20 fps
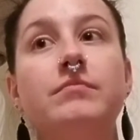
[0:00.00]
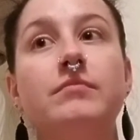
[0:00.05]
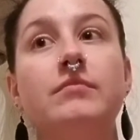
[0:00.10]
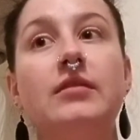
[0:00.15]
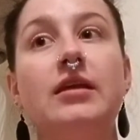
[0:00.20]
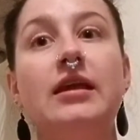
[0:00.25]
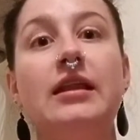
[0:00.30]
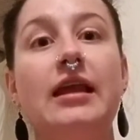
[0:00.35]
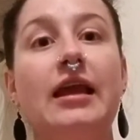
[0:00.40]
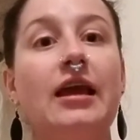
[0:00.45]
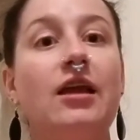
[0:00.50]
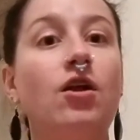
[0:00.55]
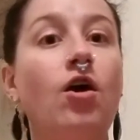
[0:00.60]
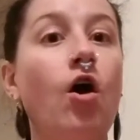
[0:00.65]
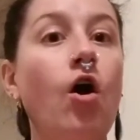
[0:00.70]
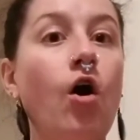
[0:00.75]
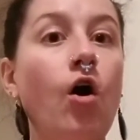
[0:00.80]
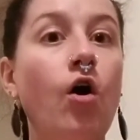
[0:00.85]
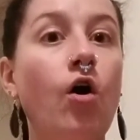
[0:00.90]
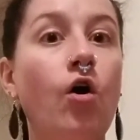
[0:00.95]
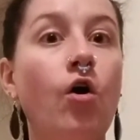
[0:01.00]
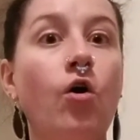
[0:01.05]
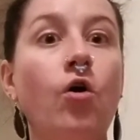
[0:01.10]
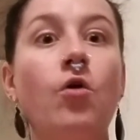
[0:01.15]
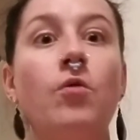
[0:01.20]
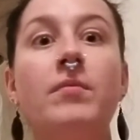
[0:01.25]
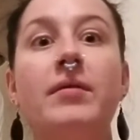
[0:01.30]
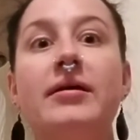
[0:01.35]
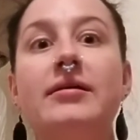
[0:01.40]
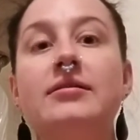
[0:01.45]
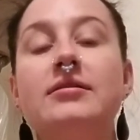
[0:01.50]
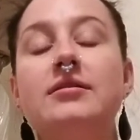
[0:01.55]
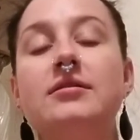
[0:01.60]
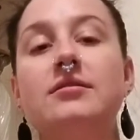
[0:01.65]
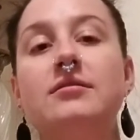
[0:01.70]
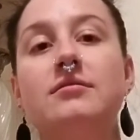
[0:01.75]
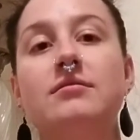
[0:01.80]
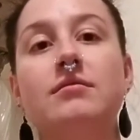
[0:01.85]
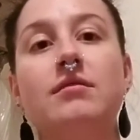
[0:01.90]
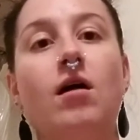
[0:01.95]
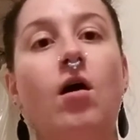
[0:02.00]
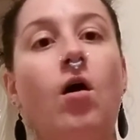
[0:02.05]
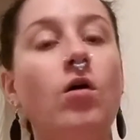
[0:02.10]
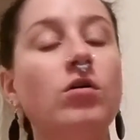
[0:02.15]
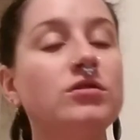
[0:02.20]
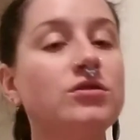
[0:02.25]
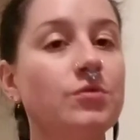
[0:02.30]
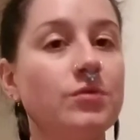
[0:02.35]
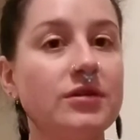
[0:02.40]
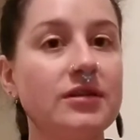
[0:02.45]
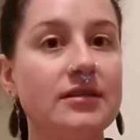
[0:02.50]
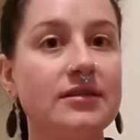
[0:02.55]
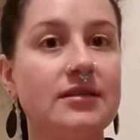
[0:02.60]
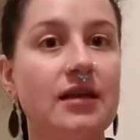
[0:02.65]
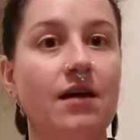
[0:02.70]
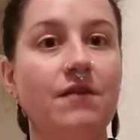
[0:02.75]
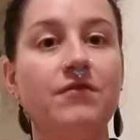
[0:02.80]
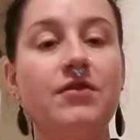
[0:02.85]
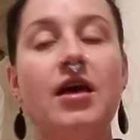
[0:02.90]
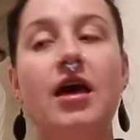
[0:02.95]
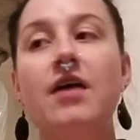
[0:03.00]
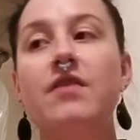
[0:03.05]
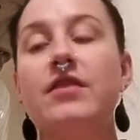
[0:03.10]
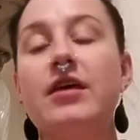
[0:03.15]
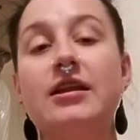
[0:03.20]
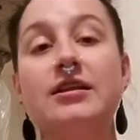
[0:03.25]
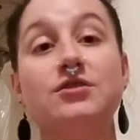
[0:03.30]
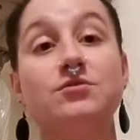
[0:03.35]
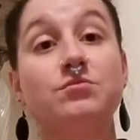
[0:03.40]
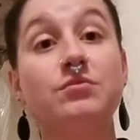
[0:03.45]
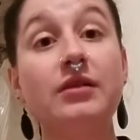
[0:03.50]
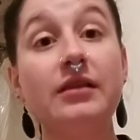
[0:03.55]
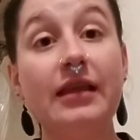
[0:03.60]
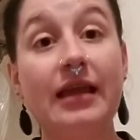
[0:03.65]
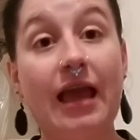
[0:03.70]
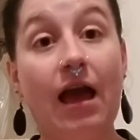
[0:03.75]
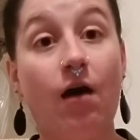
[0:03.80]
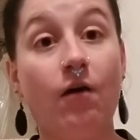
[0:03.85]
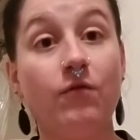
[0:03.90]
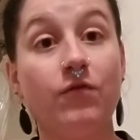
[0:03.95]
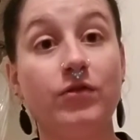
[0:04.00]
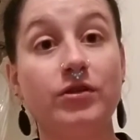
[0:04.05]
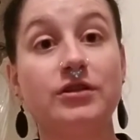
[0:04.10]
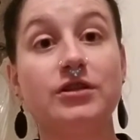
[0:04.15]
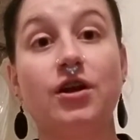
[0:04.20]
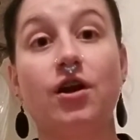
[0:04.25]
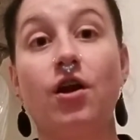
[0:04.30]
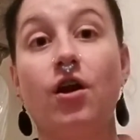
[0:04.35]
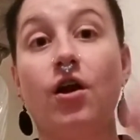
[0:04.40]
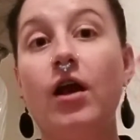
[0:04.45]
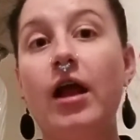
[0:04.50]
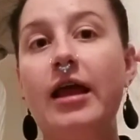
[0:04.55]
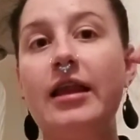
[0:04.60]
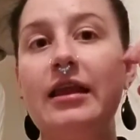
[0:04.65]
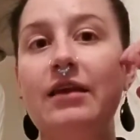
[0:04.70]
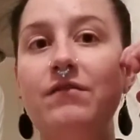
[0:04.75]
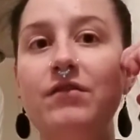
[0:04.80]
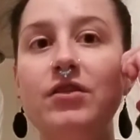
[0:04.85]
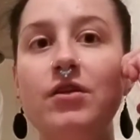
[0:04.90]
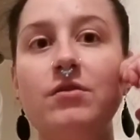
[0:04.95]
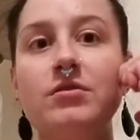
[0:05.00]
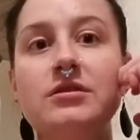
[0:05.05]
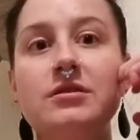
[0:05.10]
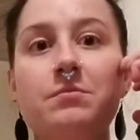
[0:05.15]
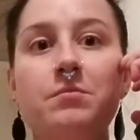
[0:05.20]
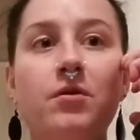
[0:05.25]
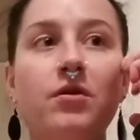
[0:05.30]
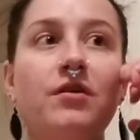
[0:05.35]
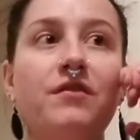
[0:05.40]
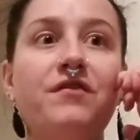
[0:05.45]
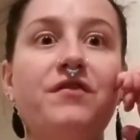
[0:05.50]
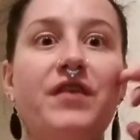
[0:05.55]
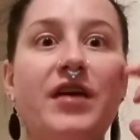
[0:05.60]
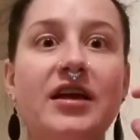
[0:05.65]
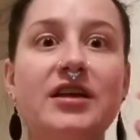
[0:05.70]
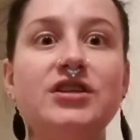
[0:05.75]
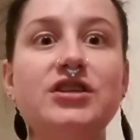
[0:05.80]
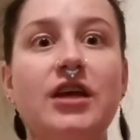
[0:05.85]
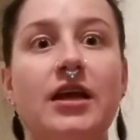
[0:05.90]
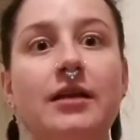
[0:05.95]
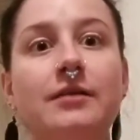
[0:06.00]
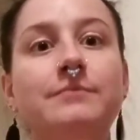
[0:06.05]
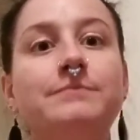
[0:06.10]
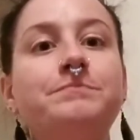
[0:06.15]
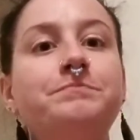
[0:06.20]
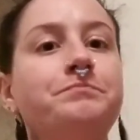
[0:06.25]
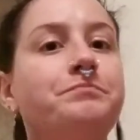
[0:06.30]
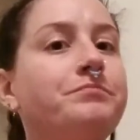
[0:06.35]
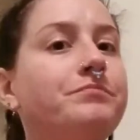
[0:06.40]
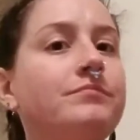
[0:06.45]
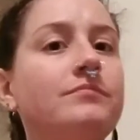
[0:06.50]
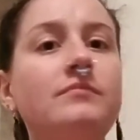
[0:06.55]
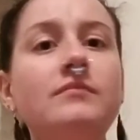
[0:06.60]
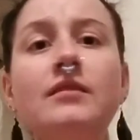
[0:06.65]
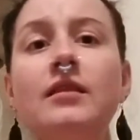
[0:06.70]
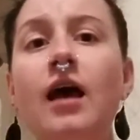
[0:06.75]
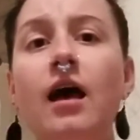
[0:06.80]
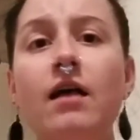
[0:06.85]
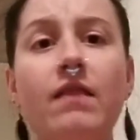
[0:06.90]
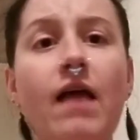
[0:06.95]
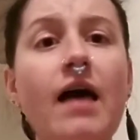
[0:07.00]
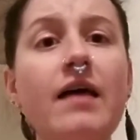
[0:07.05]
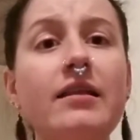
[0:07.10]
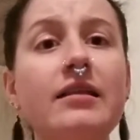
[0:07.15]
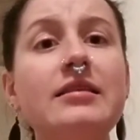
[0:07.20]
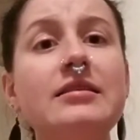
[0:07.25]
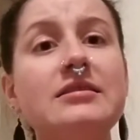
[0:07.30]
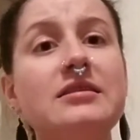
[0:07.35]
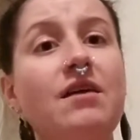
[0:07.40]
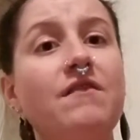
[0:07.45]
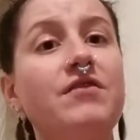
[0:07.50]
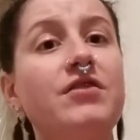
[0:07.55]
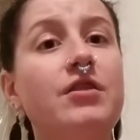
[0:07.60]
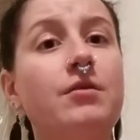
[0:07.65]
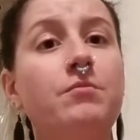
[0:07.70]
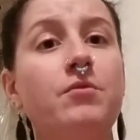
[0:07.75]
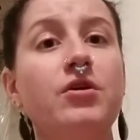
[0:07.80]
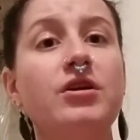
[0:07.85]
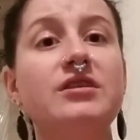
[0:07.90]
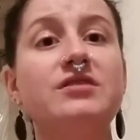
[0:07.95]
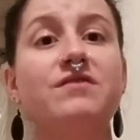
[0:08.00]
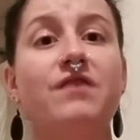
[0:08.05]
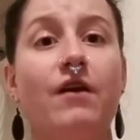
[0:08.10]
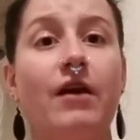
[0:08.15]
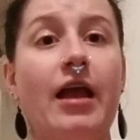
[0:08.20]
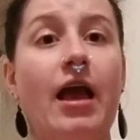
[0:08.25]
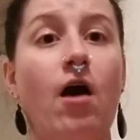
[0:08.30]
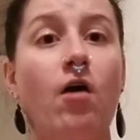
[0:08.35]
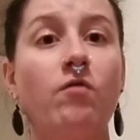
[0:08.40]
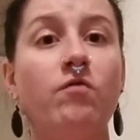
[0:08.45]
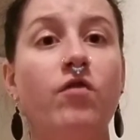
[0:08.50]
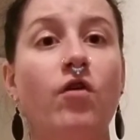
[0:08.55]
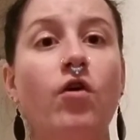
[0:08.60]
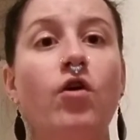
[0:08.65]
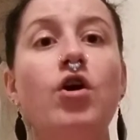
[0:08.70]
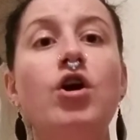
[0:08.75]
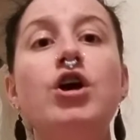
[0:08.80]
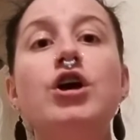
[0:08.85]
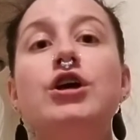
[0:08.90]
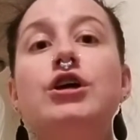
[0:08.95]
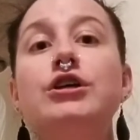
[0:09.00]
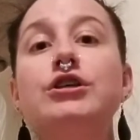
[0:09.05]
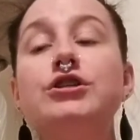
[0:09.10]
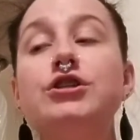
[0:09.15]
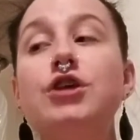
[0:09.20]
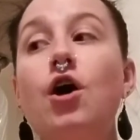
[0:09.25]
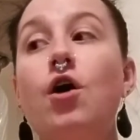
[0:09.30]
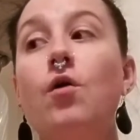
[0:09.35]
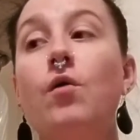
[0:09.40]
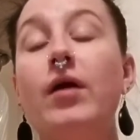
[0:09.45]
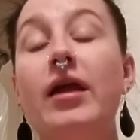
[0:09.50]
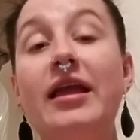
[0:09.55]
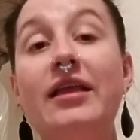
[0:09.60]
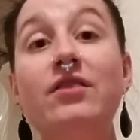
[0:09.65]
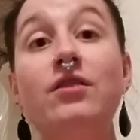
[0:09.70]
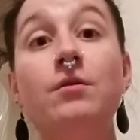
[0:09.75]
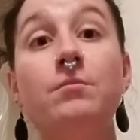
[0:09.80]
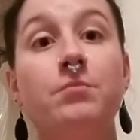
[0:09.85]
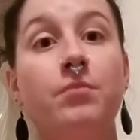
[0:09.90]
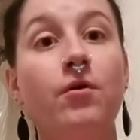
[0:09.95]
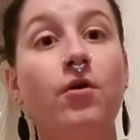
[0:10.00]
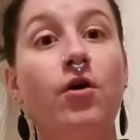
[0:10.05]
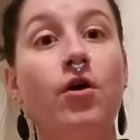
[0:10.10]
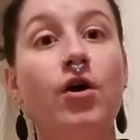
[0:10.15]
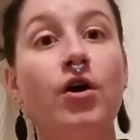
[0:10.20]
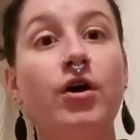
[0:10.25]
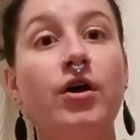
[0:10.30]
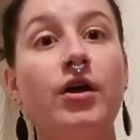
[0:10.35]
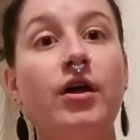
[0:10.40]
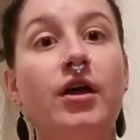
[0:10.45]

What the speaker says: eating at home and all sorts of stuff that is really helpful to her. And even though it's a book of fiction, a lot of the stuff in the book is very helpful. So in the book,